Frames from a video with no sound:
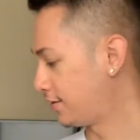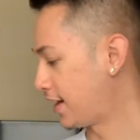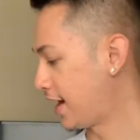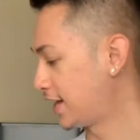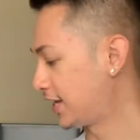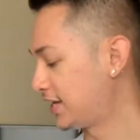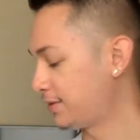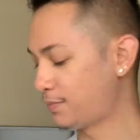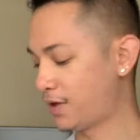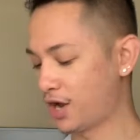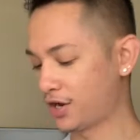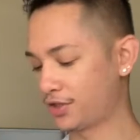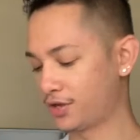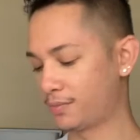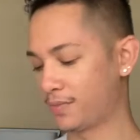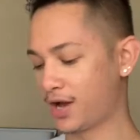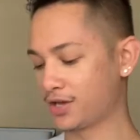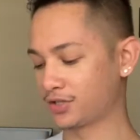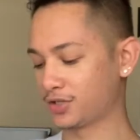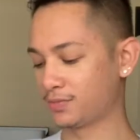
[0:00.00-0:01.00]
I keep all of their
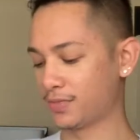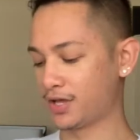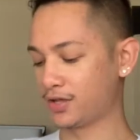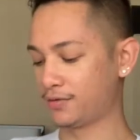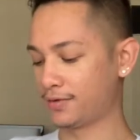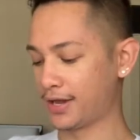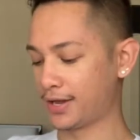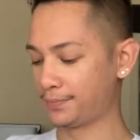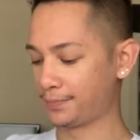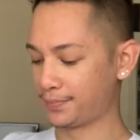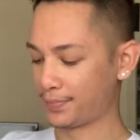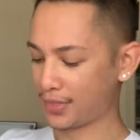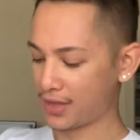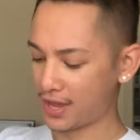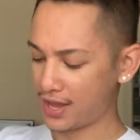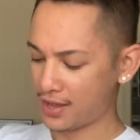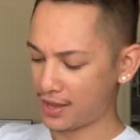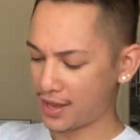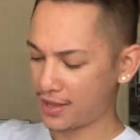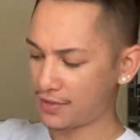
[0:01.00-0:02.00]
boxes, by the way.
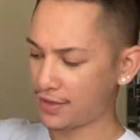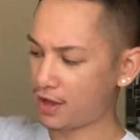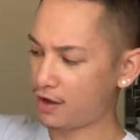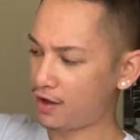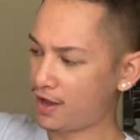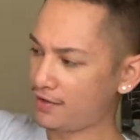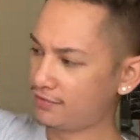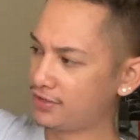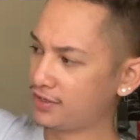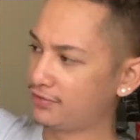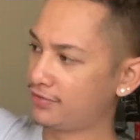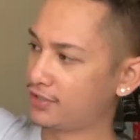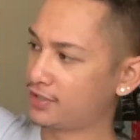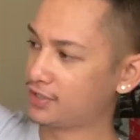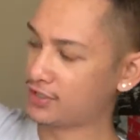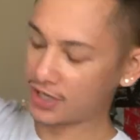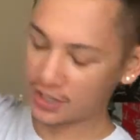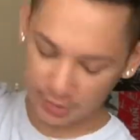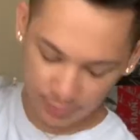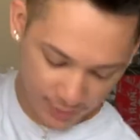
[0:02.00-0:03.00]
And they all have different
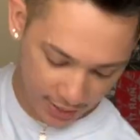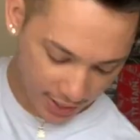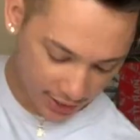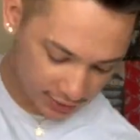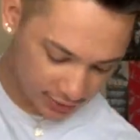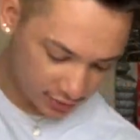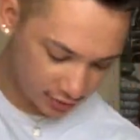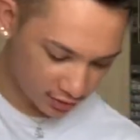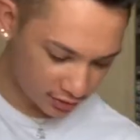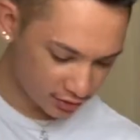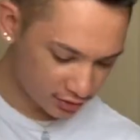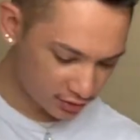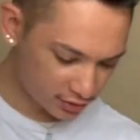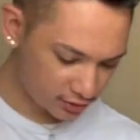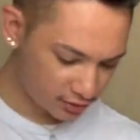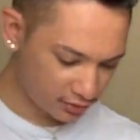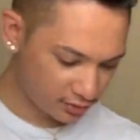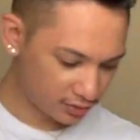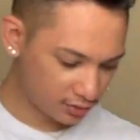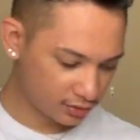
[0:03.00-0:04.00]
dust bags, so
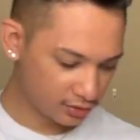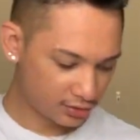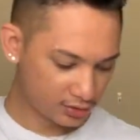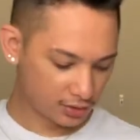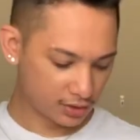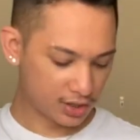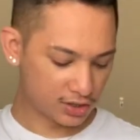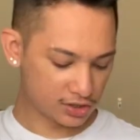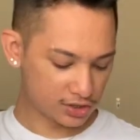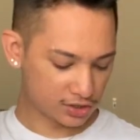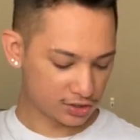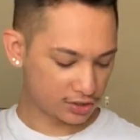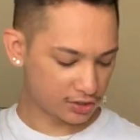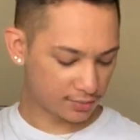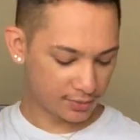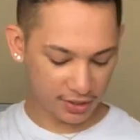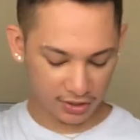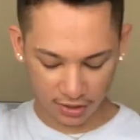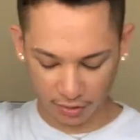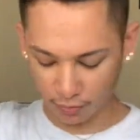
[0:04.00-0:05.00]
it just
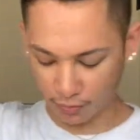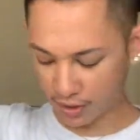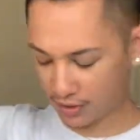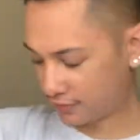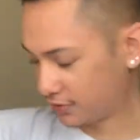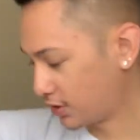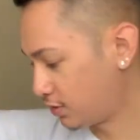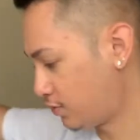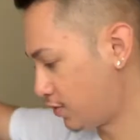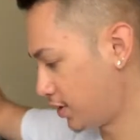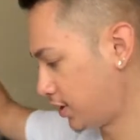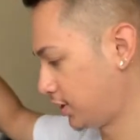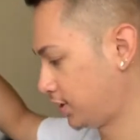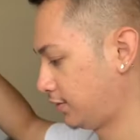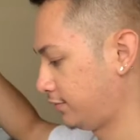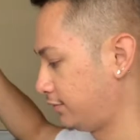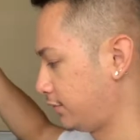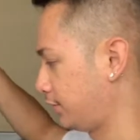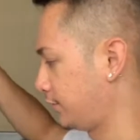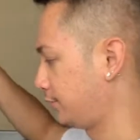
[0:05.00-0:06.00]
depends on whatever they want to
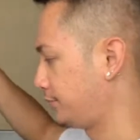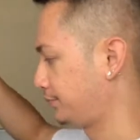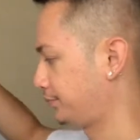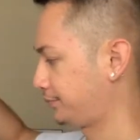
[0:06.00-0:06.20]
give you.